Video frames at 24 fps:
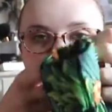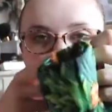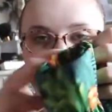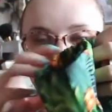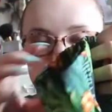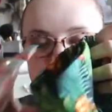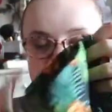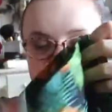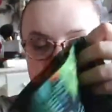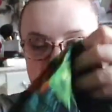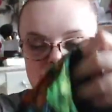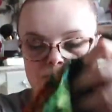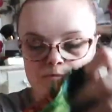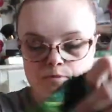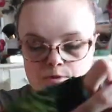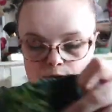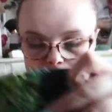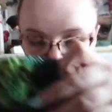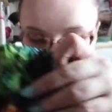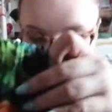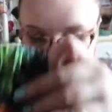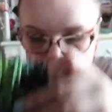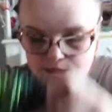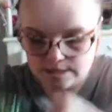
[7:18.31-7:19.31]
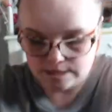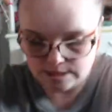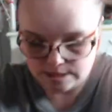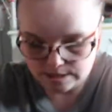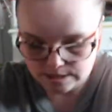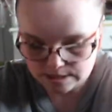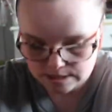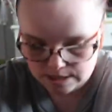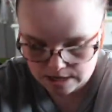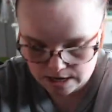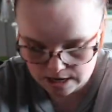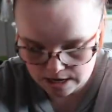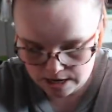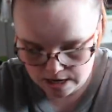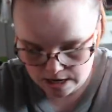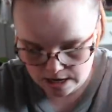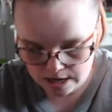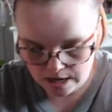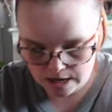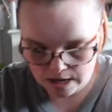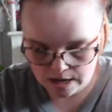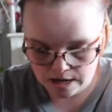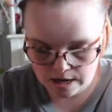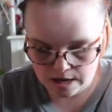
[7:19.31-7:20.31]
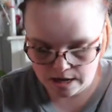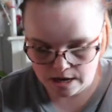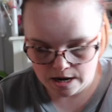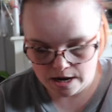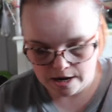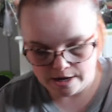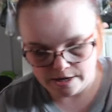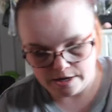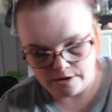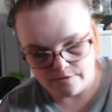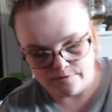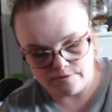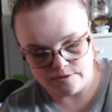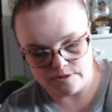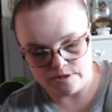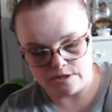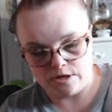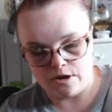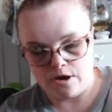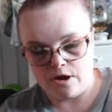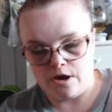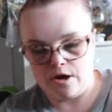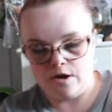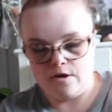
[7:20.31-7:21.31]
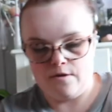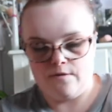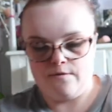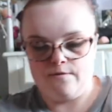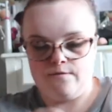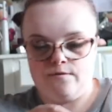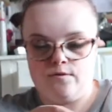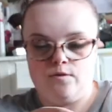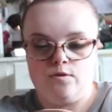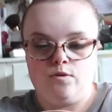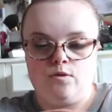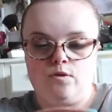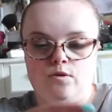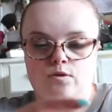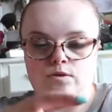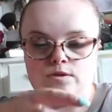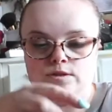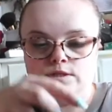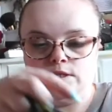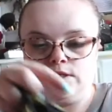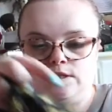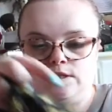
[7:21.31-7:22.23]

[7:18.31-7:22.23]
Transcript: Disney Springs, another skirt for Disney